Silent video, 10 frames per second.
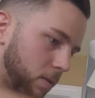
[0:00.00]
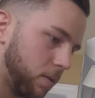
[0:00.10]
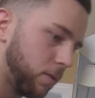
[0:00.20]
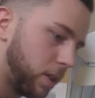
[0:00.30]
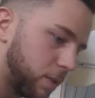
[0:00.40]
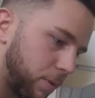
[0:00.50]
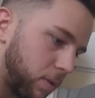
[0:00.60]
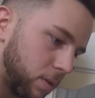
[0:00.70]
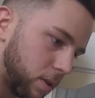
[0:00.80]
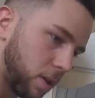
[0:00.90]

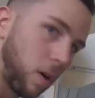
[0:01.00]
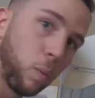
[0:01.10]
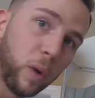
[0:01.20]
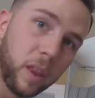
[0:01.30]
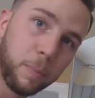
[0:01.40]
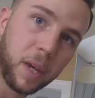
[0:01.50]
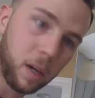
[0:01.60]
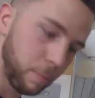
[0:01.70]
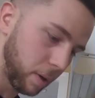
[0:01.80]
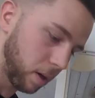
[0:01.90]
teaspoons. So with
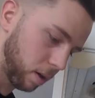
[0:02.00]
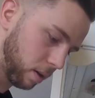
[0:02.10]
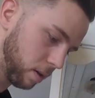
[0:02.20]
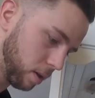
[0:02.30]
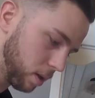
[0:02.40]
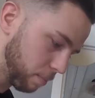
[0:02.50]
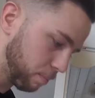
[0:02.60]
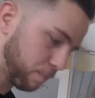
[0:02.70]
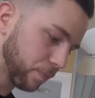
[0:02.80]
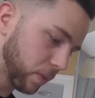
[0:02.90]
peanut butter
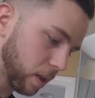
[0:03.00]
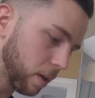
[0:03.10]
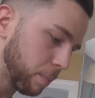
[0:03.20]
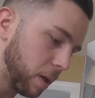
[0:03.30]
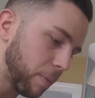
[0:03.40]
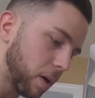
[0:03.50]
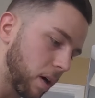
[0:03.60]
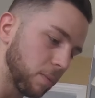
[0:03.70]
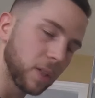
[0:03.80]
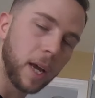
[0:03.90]

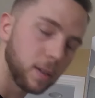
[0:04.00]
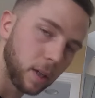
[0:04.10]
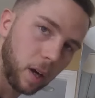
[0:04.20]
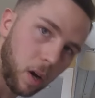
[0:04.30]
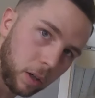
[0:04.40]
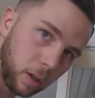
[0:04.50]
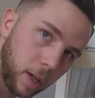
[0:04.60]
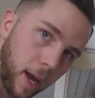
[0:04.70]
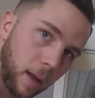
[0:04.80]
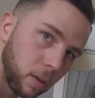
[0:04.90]
almost has like 100
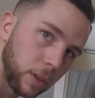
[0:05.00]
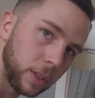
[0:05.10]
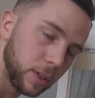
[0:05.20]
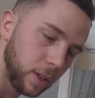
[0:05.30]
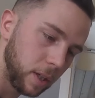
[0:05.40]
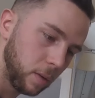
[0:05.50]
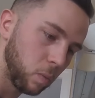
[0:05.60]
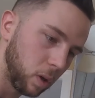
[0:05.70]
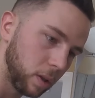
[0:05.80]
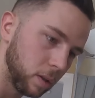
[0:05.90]
calories in
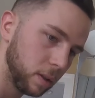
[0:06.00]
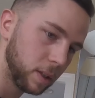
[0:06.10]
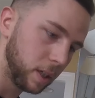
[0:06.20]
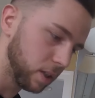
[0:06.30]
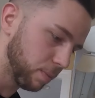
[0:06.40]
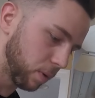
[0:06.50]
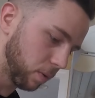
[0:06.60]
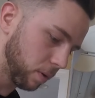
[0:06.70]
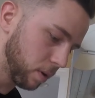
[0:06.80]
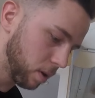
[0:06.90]
1 teaspoon.
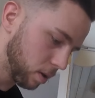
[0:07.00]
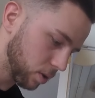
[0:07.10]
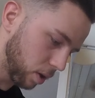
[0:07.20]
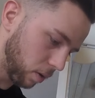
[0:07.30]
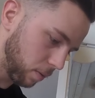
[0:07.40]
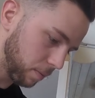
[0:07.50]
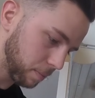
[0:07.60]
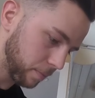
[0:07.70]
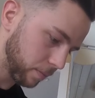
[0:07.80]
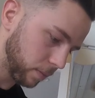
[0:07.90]
So
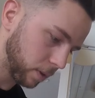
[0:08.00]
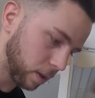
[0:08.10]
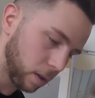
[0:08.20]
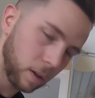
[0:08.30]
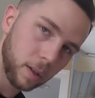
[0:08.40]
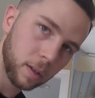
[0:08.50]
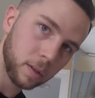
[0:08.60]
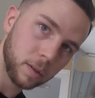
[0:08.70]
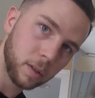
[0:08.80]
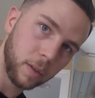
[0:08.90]

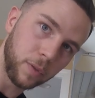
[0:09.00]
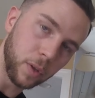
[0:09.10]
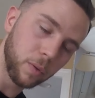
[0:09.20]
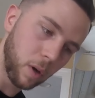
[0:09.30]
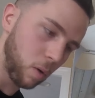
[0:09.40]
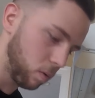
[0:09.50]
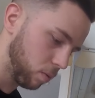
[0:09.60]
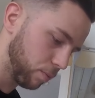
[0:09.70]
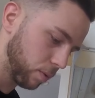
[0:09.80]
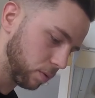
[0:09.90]
if you go
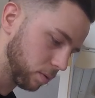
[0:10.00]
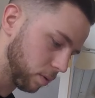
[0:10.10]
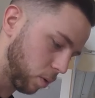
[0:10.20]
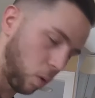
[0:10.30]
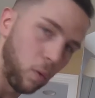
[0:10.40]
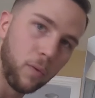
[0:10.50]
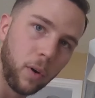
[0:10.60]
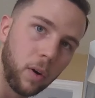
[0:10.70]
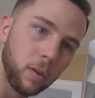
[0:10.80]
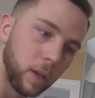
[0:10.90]

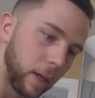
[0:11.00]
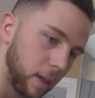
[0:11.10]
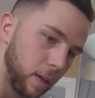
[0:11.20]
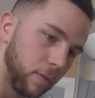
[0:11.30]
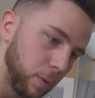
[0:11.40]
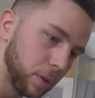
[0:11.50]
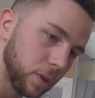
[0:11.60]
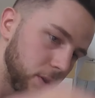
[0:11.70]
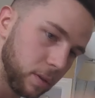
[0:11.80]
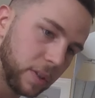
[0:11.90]
over, like if you
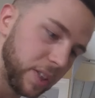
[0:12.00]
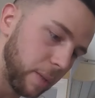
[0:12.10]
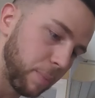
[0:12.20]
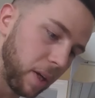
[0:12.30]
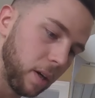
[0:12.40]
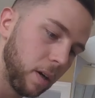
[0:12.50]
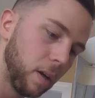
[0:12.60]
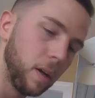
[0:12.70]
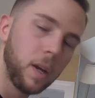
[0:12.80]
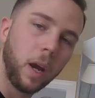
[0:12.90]
just dip in
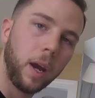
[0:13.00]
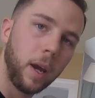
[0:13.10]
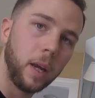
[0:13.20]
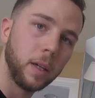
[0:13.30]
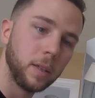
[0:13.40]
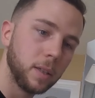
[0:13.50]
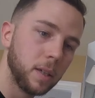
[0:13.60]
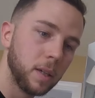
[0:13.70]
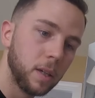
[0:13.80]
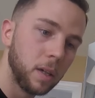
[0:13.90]
and
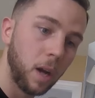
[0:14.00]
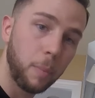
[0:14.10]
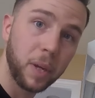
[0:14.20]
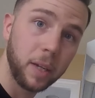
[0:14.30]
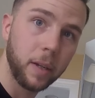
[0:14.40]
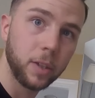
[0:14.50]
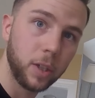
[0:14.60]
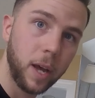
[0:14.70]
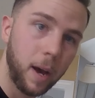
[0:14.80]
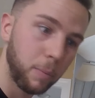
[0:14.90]
not pay attention
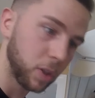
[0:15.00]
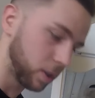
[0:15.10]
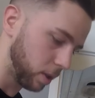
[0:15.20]
to how much